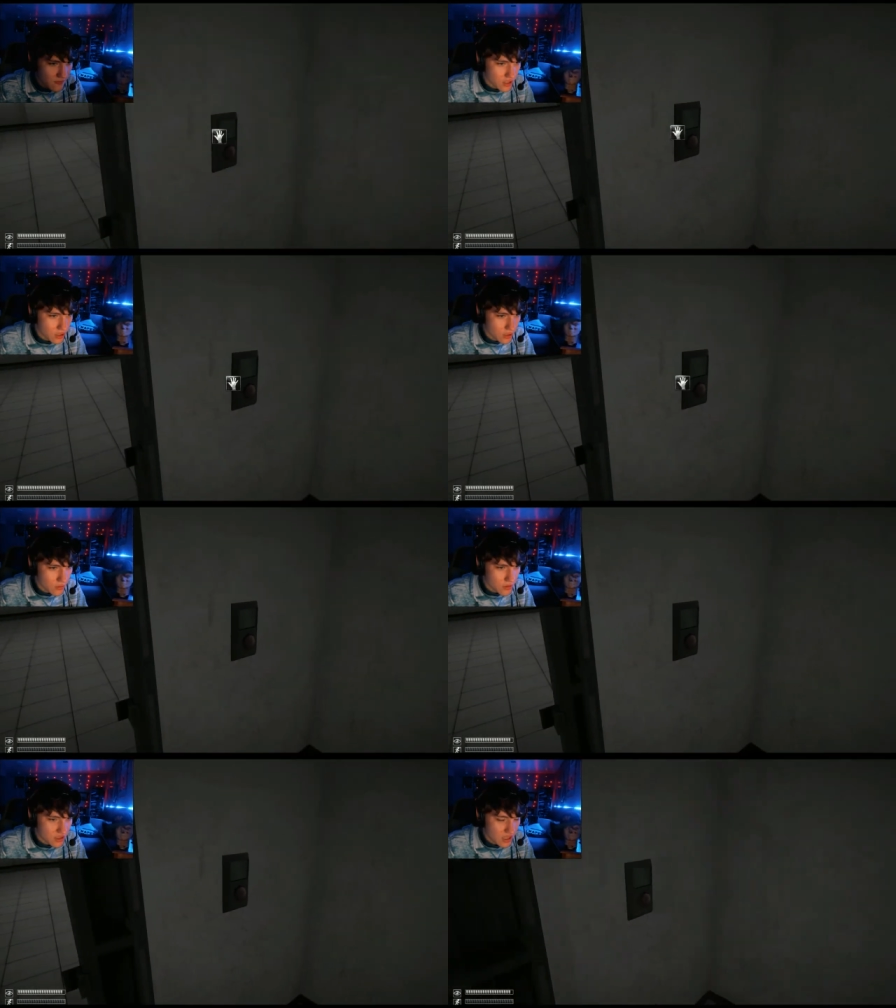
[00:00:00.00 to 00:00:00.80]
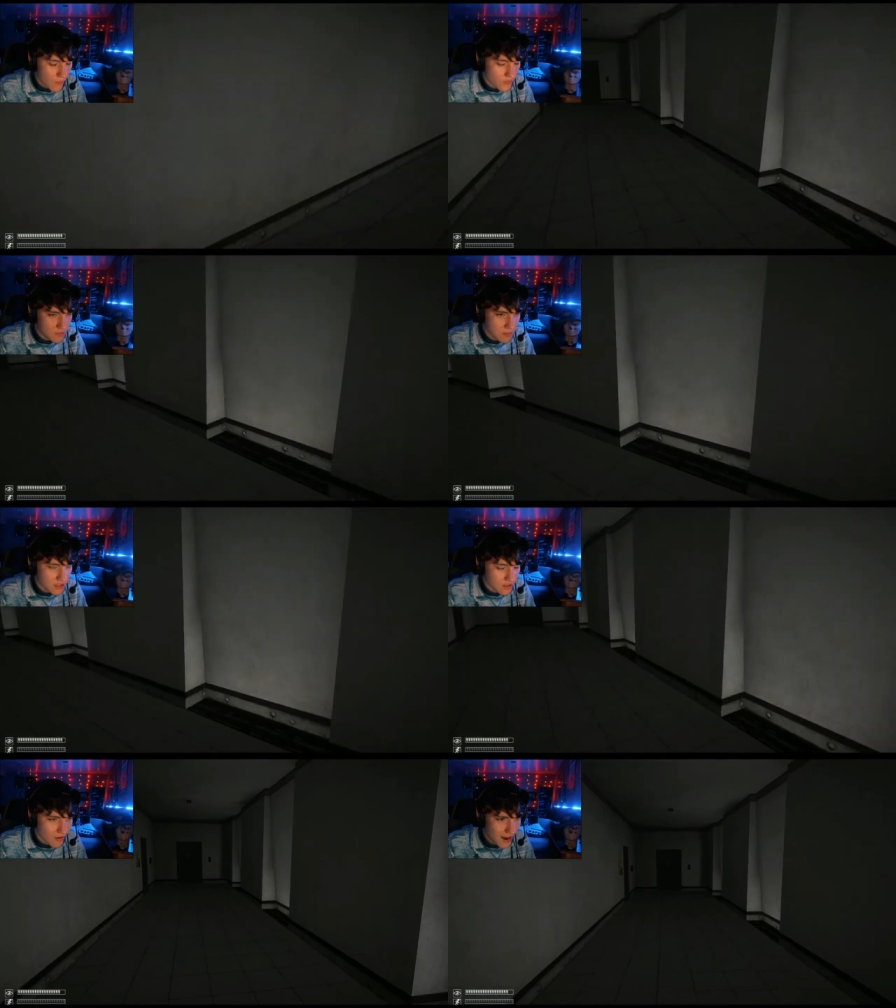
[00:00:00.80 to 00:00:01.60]
you, you selfish piece
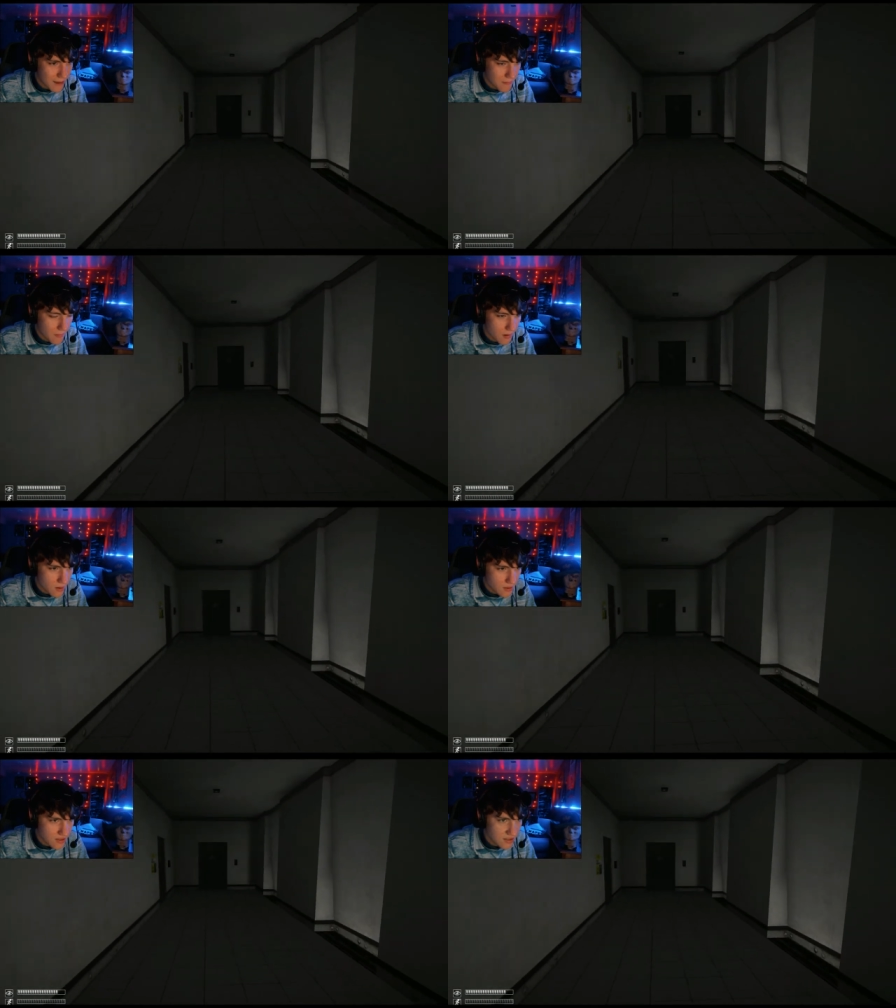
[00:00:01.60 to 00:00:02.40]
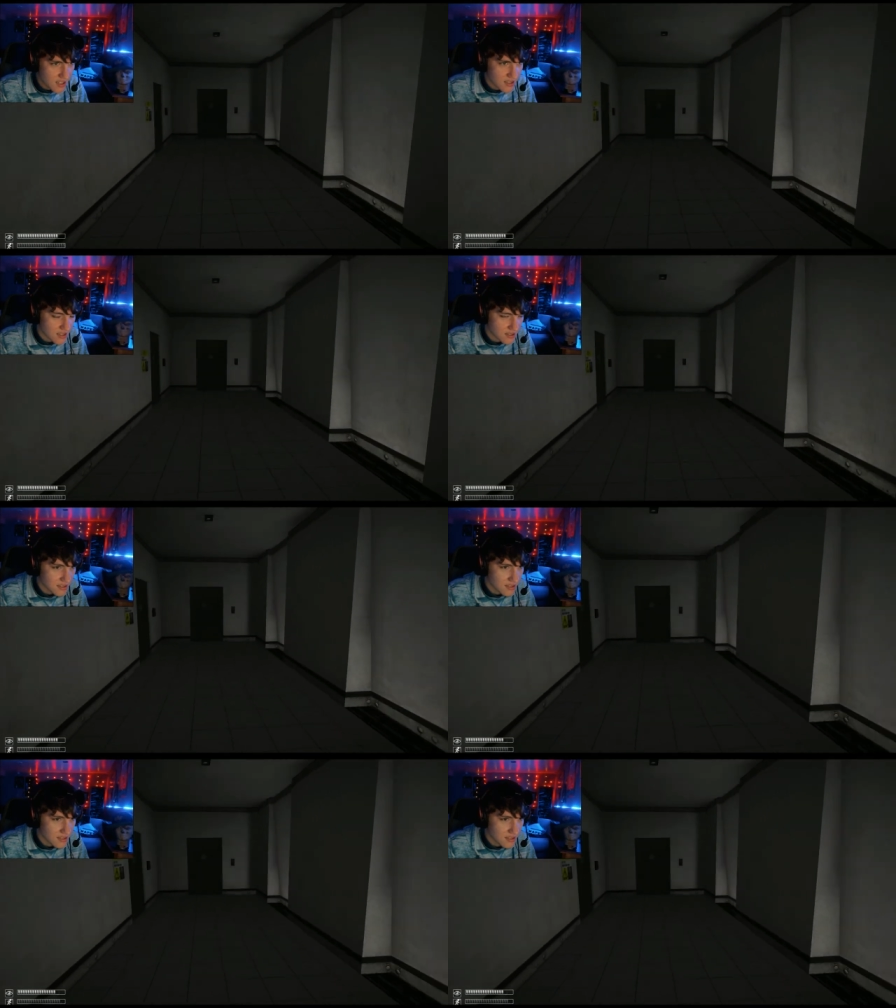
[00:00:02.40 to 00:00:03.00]
of crap. Jesus.